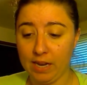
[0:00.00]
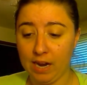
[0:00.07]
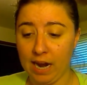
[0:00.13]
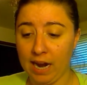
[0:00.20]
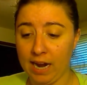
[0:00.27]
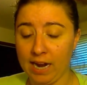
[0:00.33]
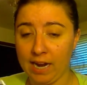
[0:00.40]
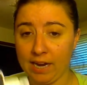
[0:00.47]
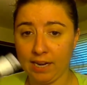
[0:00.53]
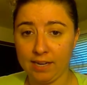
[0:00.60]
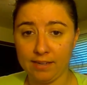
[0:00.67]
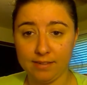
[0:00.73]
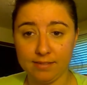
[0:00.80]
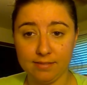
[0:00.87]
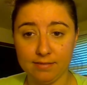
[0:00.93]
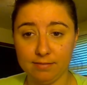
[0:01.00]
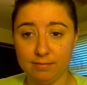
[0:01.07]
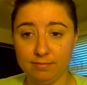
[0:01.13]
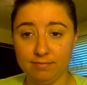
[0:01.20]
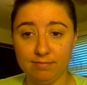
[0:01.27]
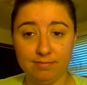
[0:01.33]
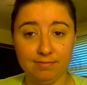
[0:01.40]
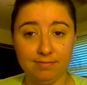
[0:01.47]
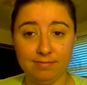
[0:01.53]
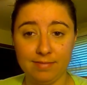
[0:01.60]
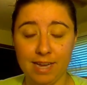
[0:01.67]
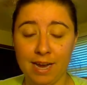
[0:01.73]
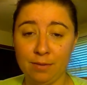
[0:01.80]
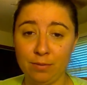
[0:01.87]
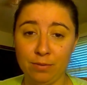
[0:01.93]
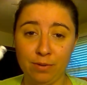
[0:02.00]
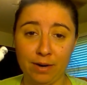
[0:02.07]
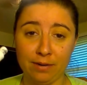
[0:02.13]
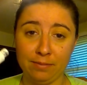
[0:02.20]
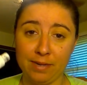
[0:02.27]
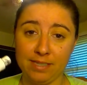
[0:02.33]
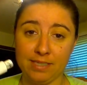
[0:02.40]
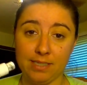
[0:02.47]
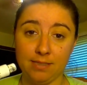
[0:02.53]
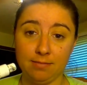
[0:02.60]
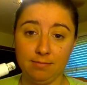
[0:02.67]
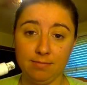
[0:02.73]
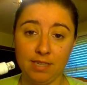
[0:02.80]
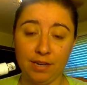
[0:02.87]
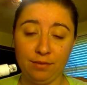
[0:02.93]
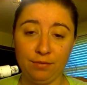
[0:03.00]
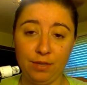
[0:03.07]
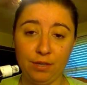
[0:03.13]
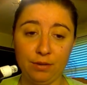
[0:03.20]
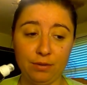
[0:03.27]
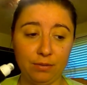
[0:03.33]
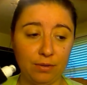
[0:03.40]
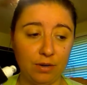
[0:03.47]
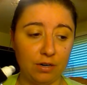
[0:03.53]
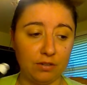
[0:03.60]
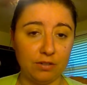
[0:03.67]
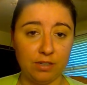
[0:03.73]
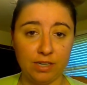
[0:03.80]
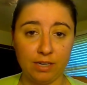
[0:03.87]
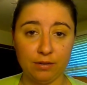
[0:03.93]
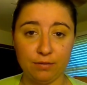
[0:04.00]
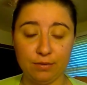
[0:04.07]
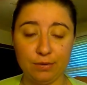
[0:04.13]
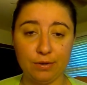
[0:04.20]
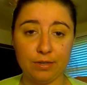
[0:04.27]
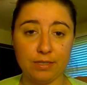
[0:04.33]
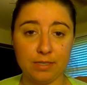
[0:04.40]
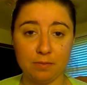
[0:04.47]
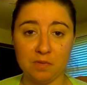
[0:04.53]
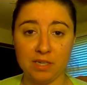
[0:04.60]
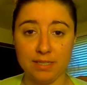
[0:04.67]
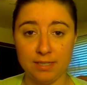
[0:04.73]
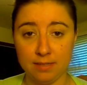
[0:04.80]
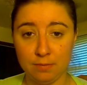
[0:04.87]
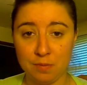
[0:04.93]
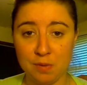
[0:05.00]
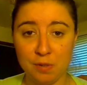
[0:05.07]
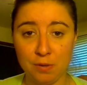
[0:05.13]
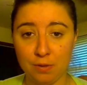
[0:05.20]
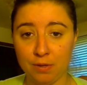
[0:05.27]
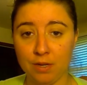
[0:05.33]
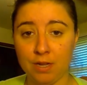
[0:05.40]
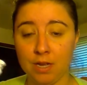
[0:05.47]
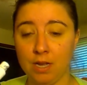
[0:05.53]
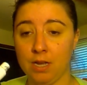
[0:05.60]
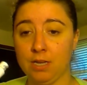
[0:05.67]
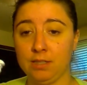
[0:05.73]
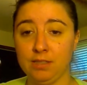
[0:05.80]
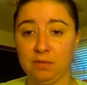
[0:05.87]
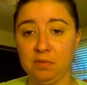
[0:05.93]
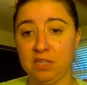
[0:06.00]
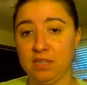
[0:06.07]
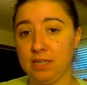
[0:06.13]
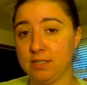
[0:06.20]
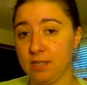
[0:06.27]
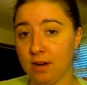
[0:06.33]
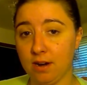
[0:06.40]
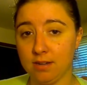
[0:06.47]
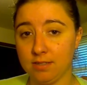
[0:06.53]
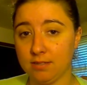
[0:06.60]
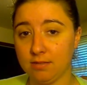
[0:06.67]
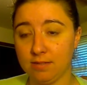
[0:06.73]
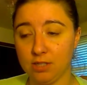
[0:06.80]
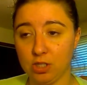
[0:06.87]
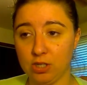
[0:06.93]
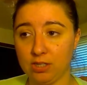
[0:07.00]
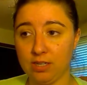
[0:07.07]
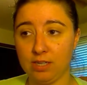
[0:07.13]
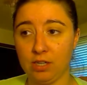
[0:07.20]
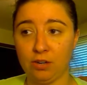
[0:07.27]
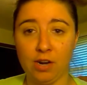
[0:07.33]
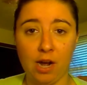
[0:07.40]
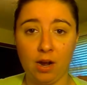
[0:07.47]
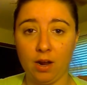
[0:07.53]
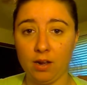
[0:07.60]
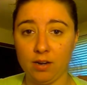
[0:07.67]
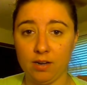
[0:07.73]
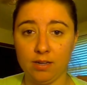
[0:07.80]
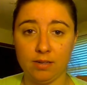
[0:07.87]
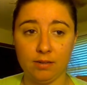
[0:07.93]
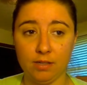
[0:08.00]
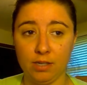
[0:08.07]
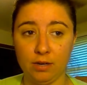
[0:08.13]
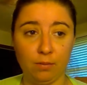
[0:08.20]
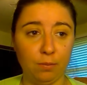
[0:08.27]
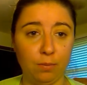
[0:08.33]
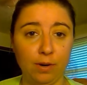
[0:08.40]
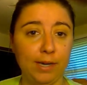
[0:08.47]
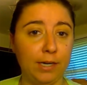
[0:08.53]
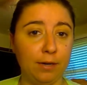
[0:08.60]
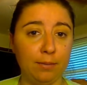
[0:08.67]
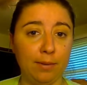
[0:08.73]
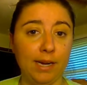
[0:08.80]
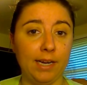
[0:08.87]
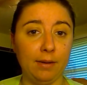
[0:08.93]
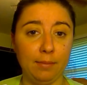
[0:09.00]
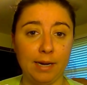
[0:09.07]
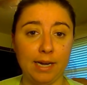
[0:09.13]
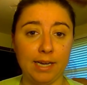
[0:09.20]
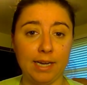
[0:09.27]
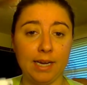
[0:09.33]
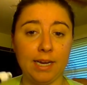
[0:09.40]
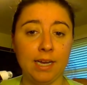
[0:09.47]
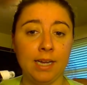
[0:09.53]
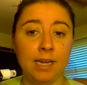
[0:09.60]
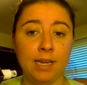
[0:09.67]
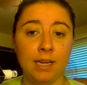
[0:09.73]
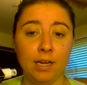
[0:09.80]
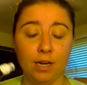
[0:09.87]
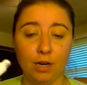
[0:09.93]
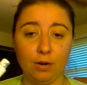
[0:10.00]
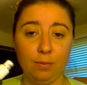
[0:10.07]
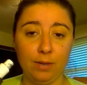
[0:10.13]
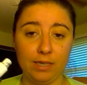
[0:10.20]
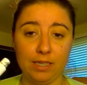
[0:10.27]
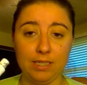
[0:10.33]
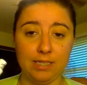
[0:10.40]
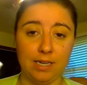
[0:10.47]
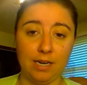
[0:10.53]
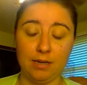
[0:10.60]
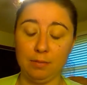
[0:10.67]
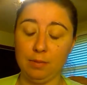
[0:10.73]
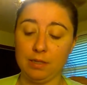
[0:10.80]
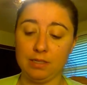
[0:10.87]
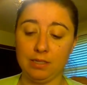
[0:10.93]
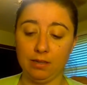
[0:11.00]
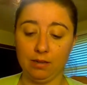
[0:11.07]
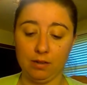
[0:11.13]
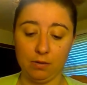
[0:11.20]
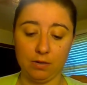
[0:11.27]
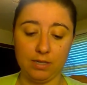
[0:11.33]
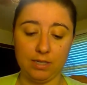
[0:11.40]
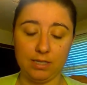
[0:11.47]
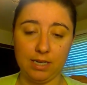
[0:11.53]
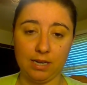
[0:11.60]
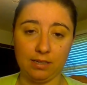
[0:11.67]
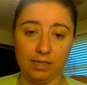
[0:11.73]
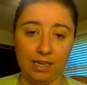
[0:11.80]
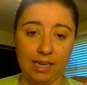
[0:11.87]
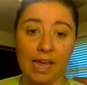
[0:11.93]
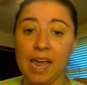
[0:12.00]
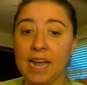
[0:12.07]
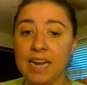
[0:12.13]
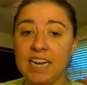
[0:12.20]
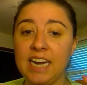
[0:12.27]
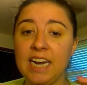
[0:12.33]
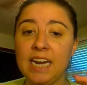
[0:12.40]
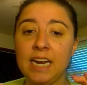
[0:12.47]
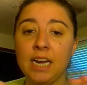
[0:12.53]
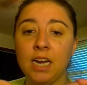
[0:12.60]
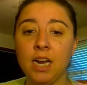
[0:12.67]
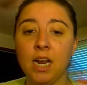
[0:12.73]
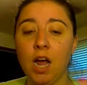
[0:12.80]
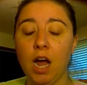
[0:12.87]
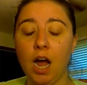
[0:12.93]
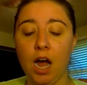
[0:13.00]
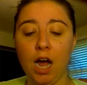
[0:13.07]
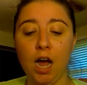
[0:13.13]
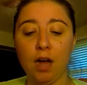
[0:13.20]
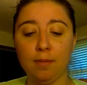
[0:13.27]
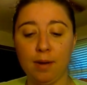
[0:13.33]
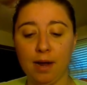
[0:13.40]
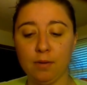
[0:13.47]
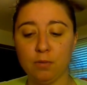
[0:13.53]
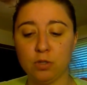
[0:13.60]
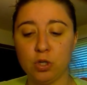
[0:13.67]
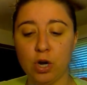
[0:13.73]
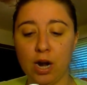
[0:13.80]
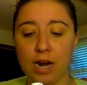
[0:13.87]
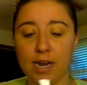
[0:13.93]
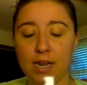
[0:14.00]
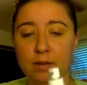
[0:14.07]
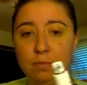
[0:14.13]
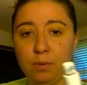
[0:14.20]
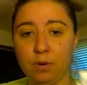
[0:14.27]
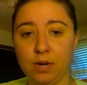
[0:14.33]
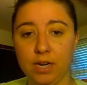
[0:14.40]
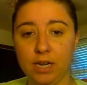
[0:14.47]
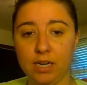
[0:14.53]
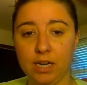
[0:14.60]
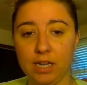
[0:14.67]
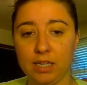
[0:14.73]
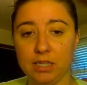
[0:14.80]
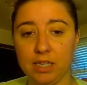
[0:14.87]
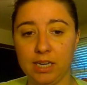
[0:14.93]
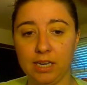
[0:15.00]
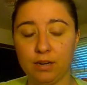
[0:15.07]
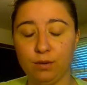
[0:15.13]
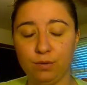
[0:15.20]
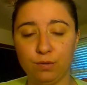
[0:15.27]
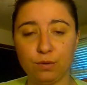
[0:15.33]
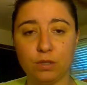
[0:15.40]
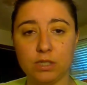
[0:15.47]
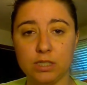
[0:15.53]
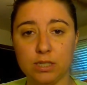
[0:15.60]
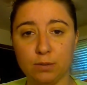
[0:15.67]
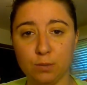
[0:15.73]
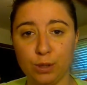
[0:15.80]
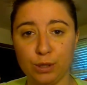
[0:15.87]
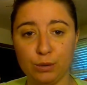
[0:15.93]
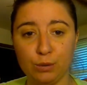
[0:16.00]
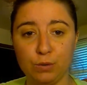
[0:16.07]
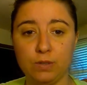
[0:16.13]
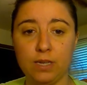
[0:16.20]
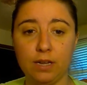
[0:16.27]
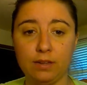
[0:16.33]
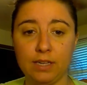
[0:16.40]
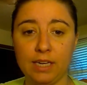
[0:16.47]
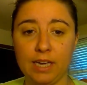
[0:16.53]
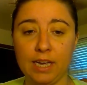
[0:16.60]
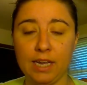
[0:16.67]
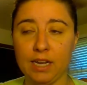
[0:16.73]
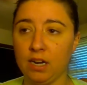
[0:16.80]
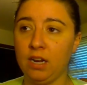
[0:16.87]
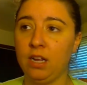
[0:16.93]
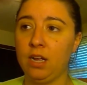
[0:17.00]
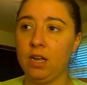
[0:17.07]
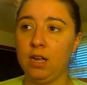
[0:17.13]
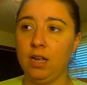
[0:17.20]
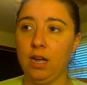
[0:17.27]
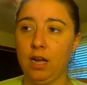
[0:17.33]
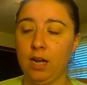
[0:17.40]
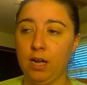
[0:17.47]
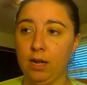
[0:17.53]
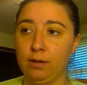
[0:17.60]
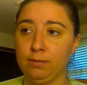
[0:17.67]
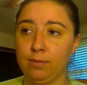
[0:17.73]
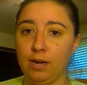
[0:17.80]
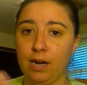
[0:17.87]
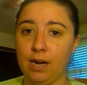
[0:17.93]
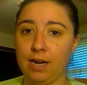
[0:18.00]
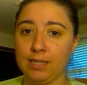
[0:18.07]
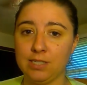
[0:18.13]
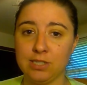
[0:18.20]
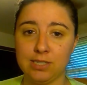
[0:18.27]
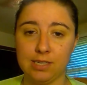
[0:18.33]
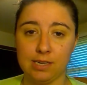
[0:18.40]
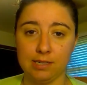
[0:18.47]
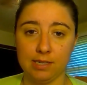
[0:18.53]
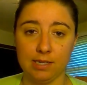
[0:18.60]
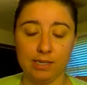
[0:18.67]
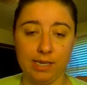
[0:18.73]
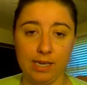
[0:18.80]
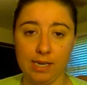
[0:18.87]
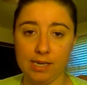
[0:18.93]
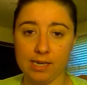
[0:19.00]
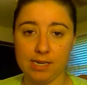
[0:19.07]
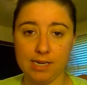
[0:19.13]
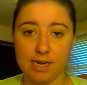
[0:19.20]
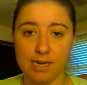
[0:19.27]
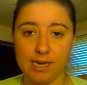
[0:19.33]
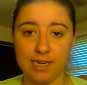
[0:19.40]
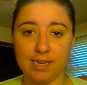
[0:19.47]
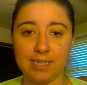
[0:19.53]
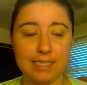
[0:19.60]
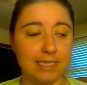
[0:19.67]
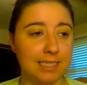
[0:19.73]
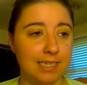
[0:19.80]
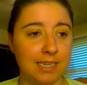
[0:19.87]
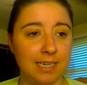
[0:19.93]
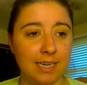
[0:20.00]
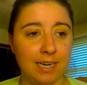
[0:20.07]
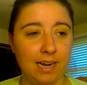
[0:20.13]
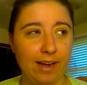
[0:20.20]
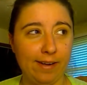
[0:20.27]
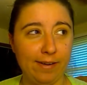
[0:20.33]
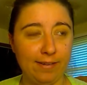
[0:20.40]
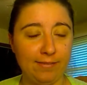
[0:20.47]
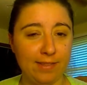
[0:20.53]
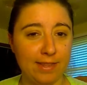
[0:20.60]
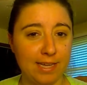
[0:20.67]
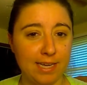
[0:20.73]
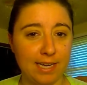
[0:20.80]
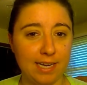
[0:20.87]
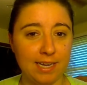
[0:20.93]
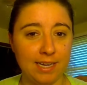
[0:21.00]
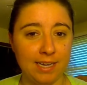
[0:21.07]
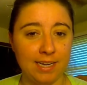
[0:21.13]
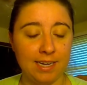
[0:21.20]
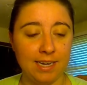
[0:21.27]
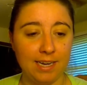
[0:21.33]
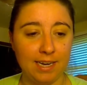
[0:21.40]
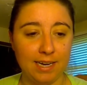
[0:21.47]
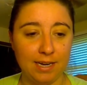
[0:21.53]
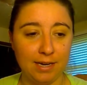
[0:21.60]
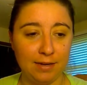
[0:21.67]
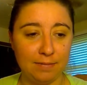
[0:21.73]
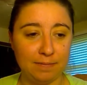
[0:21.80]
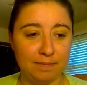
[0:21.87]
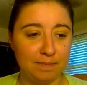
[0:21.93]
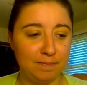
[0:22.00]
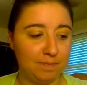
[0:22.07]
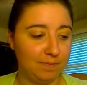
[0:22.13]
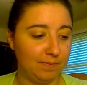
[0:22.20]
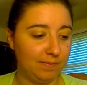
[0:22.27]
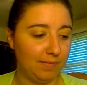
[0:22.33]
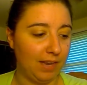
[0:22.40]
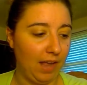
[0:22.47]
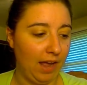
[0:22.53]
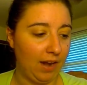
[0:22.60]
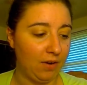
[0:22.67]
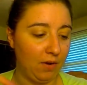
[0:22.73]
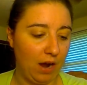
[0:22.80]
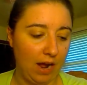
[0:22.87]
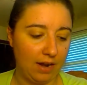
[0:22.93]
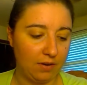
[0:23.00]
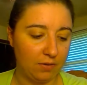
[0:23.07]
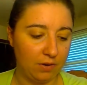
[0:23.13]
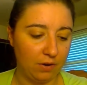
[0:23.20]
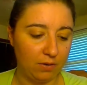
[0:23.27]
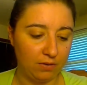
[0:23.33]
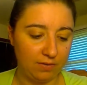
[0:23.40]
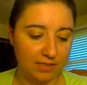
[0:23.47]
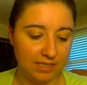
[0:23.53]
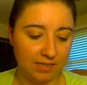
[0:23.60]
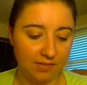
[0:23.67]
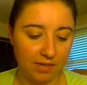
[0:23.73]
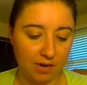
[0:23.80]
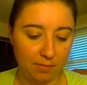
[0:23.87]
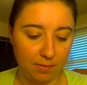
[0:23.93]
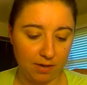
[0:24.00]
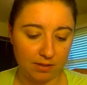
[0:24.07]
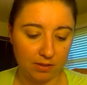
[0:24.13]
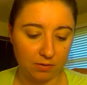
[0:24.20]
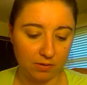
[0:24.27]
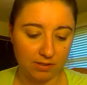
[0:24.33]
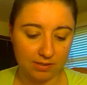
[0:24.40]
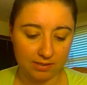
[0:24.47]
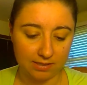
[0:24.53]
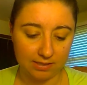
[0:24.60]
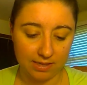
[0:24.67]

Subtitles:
I would recommend it if you are looking for something simple, something that's cost efficient, that you're not gonna break your bank buying. Go pick this up. It's the Lotus le80. I will try and put in a link for somewhere who's selling it. I just got lucky, and I don't even think, I don't know if it's even up on Lotus's